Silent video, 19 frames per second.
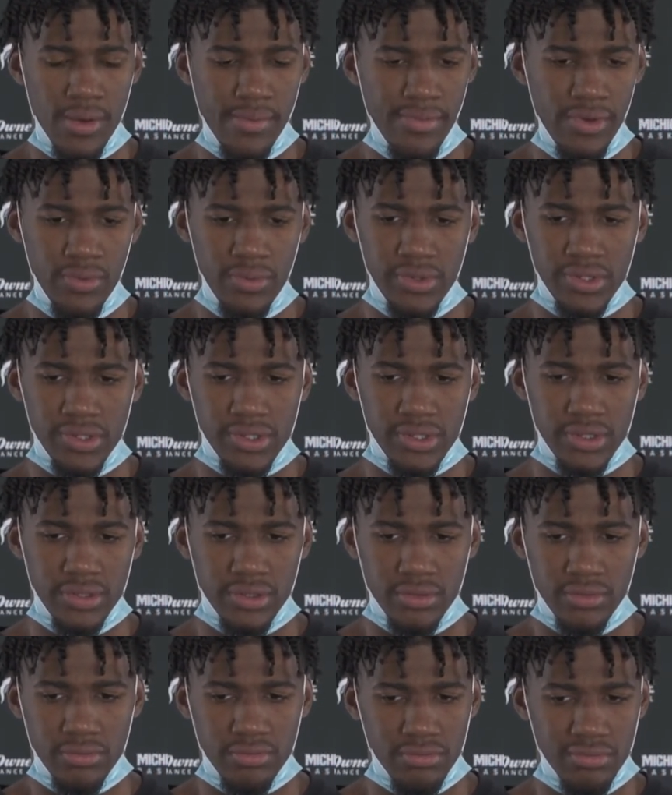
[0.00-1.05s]
It was
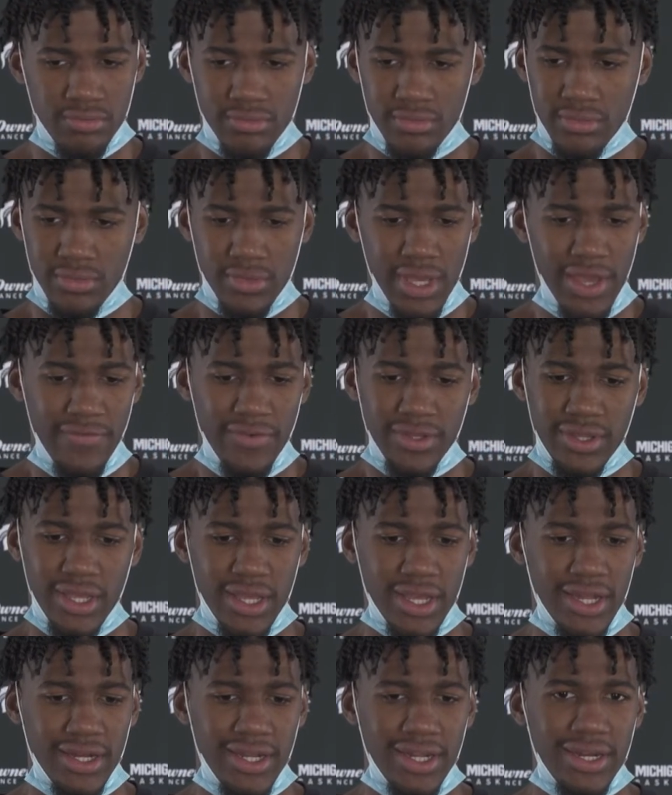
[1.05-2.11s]
everything
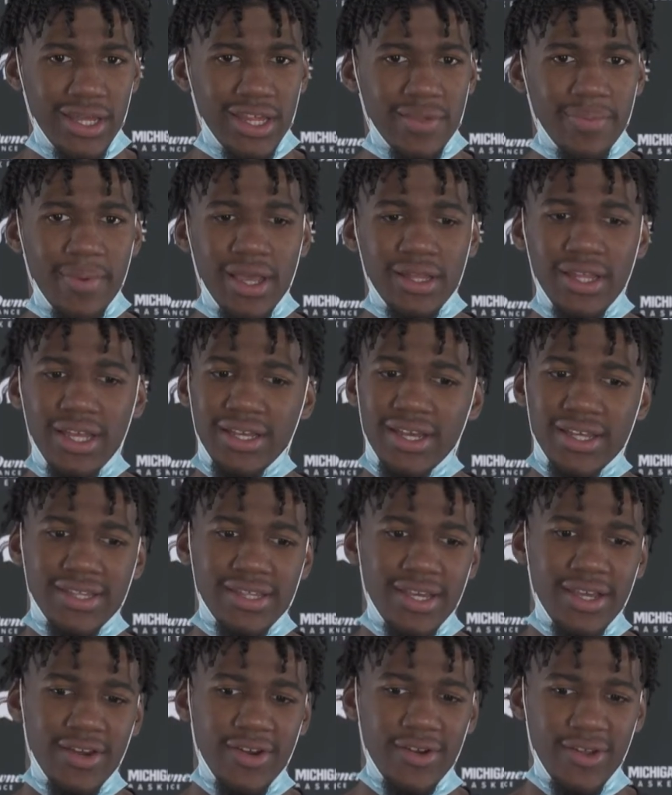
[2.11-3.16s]
I didn't expect. Like I
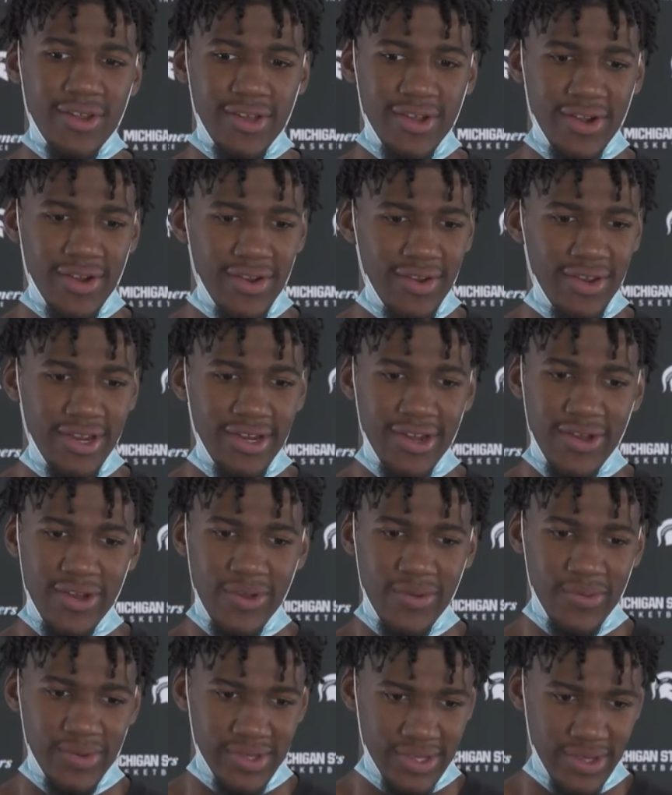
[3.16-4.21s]
said earlier, you
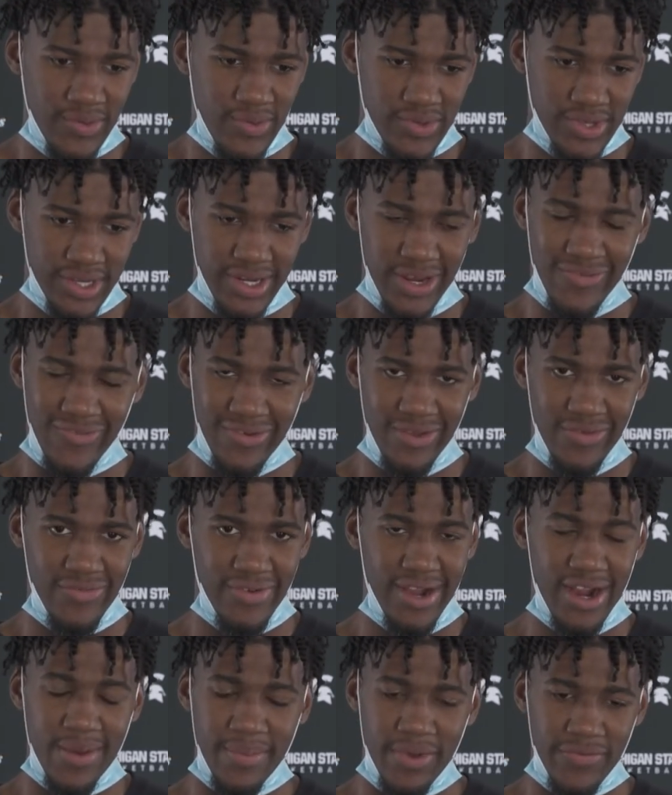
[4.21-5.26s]
know, it was a different
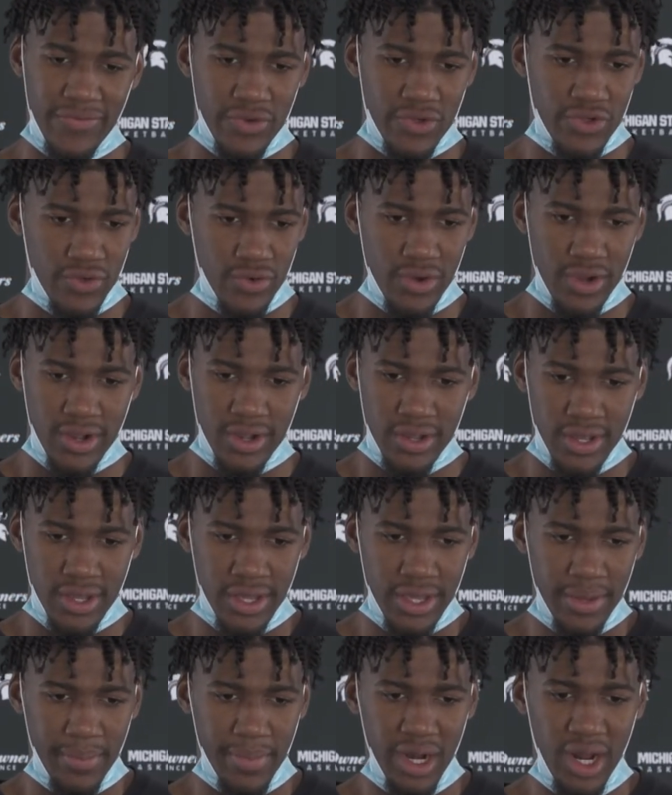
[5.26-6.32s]
environment for sure,
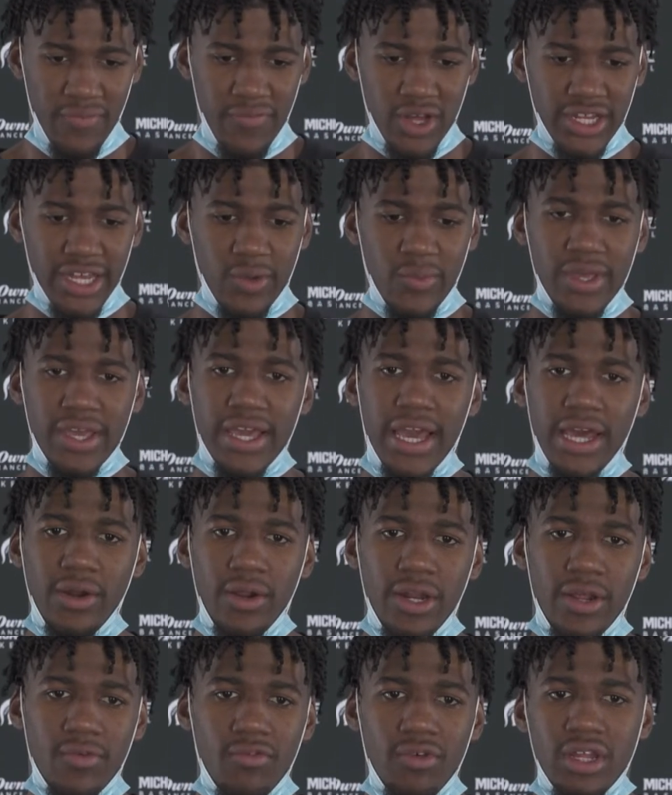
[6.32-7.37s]
but I felt like we
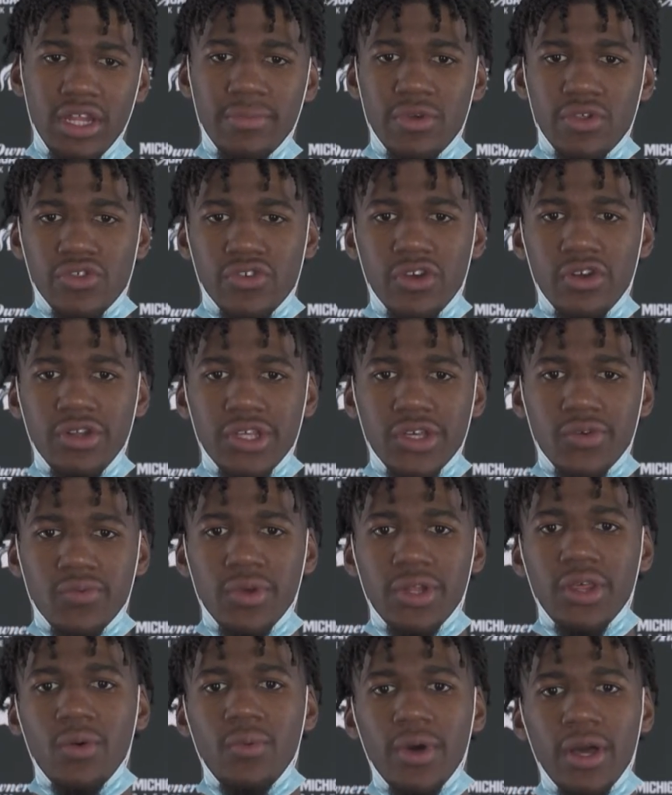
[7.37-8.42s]
handled it really maturely and
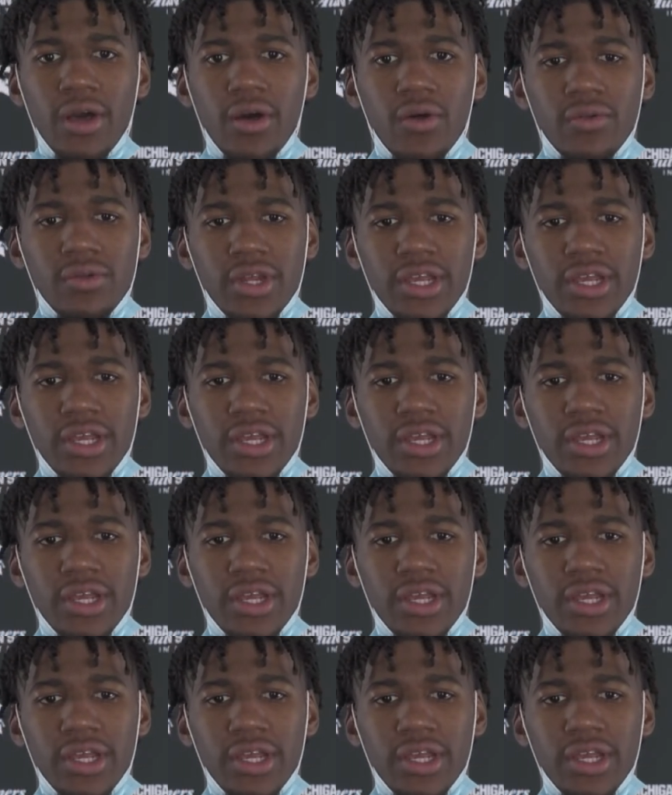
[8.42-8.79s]
really well.